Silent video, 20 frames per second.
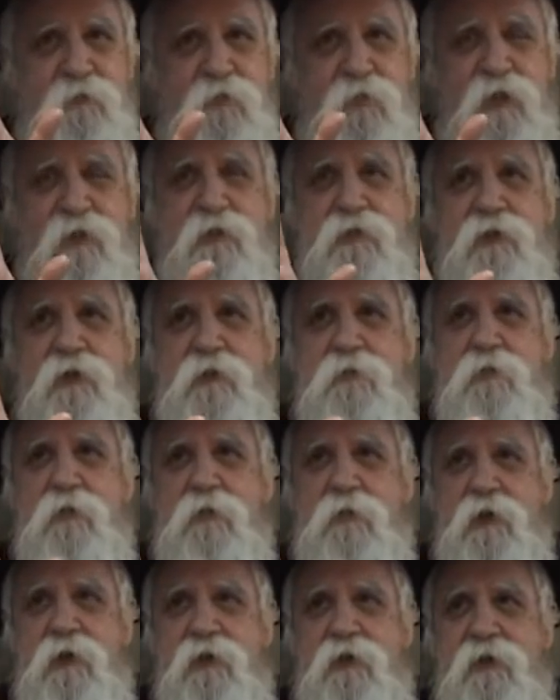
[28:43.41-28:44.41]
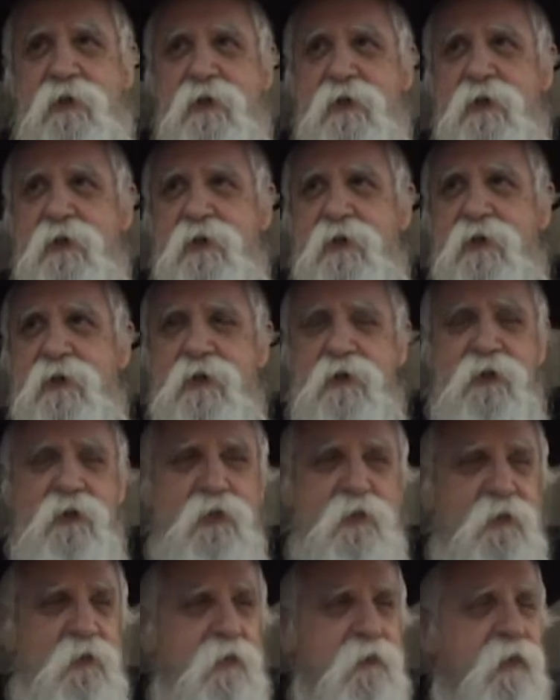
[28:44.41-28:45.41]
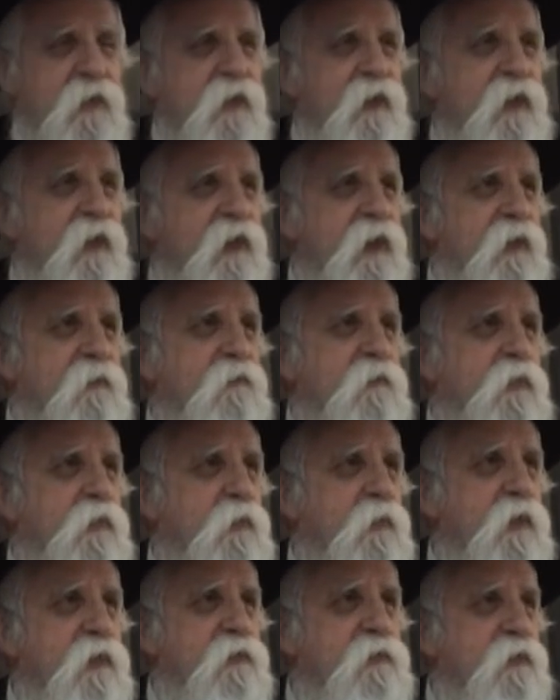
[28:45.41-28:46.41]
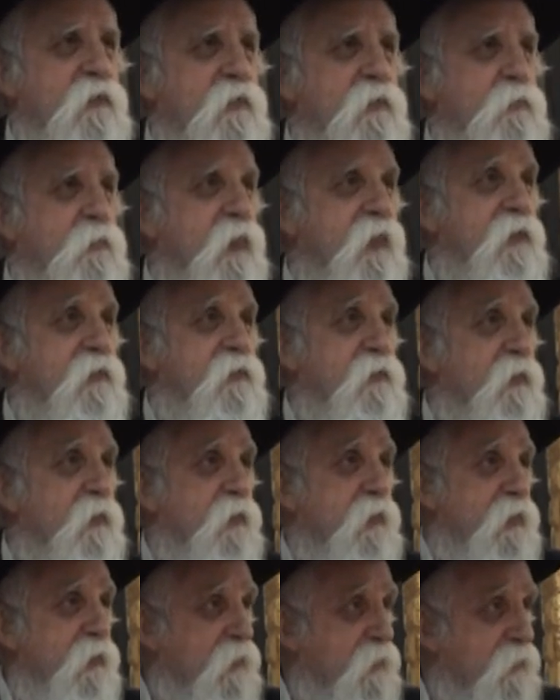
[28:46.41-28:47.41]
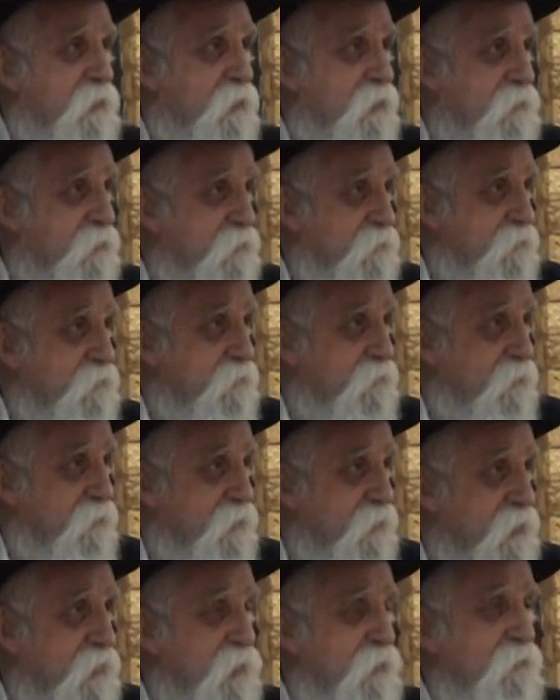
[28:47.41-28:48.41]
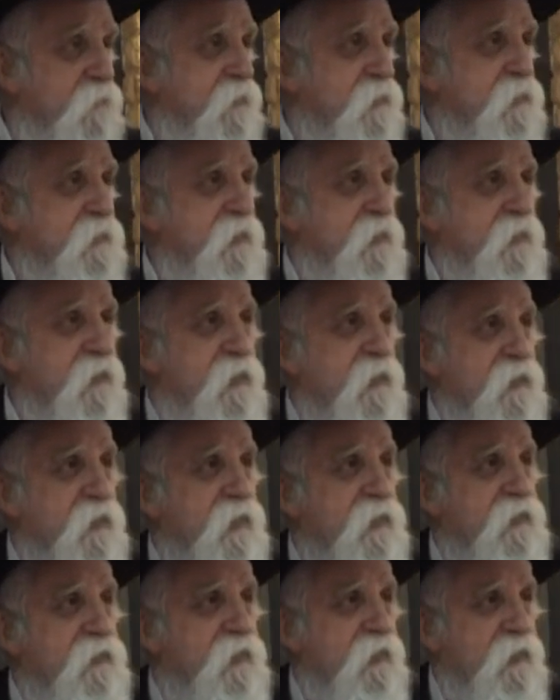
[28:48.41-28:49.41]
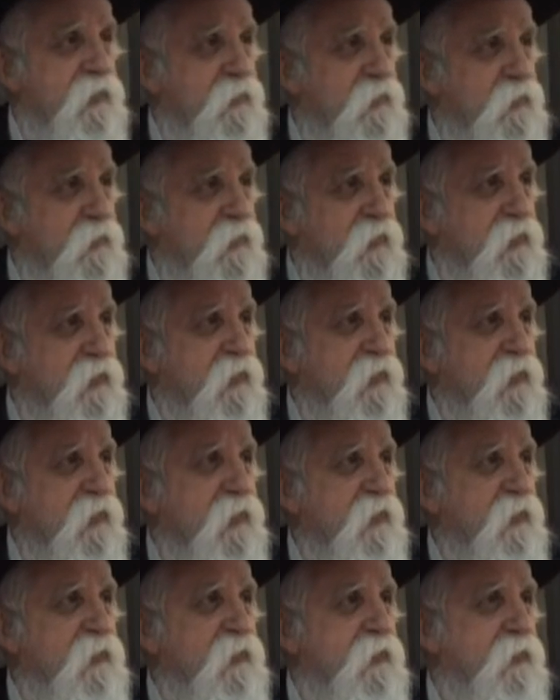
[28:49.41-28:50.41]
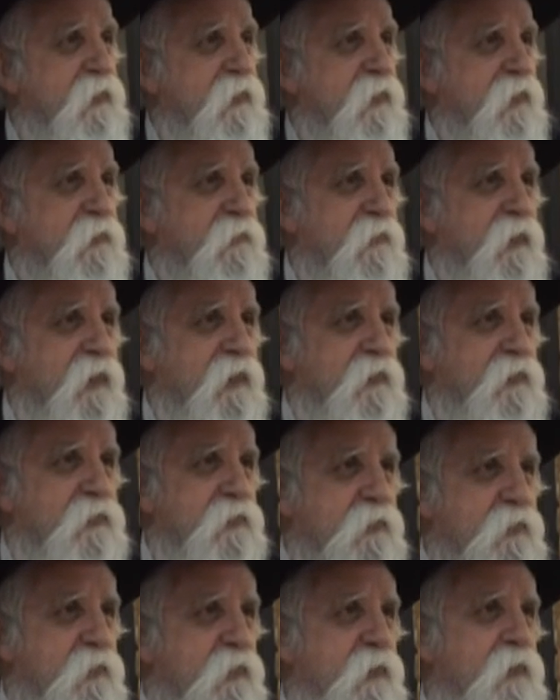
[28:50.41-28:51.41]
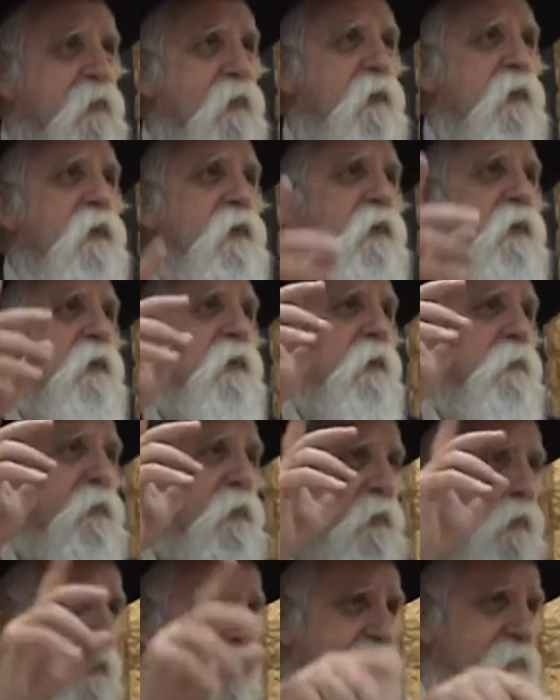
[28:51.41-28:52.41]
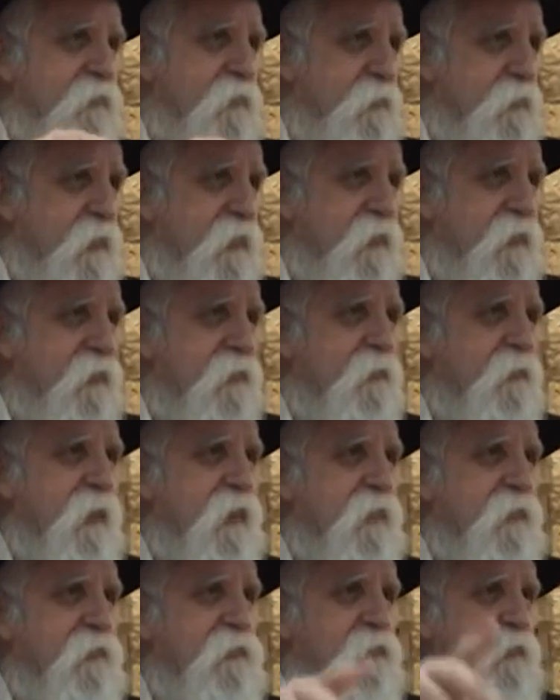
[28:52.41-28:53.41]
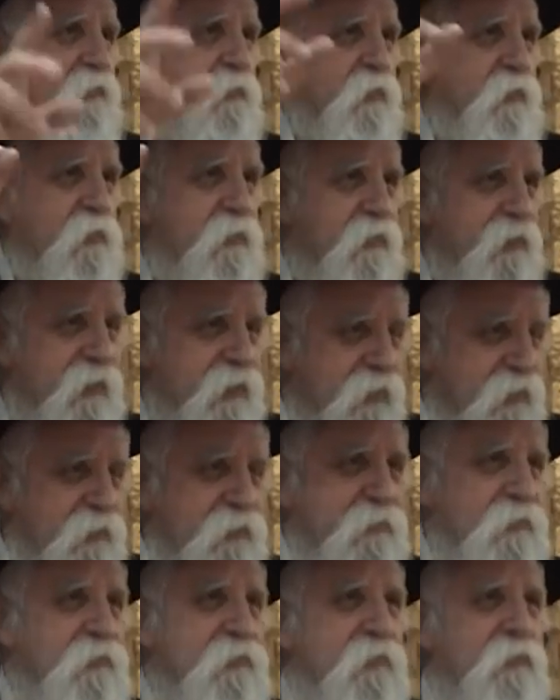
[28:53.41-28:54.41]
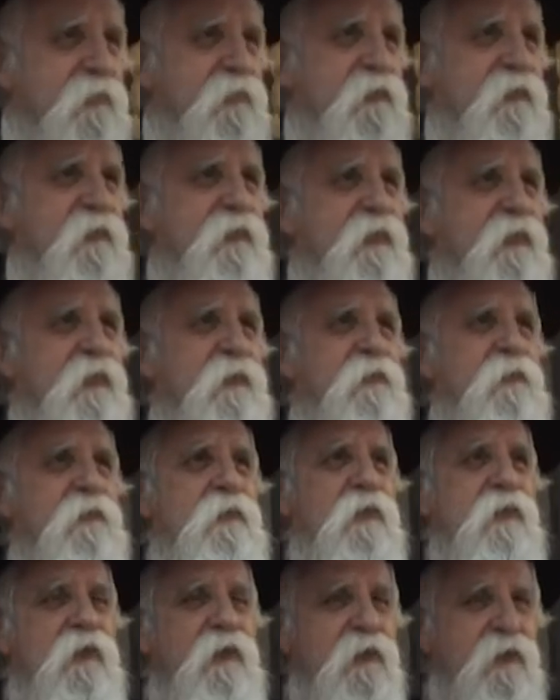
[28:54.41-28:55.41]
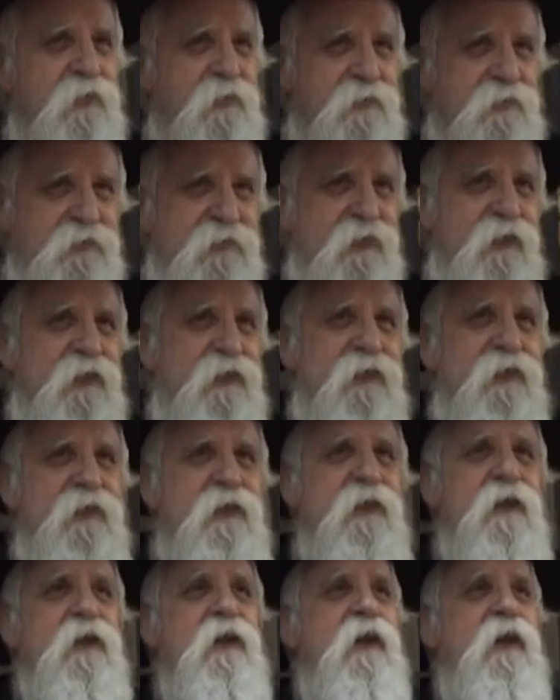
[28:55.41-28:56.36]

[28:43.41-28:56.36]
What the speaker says: That's number one. And you don't even question based on halacha. Even things that you got a Ryan Shulchan Aruch. The Rebbe knows about the Ryan Shulchan Aruch. He knows the diktuk. He knows the Indian.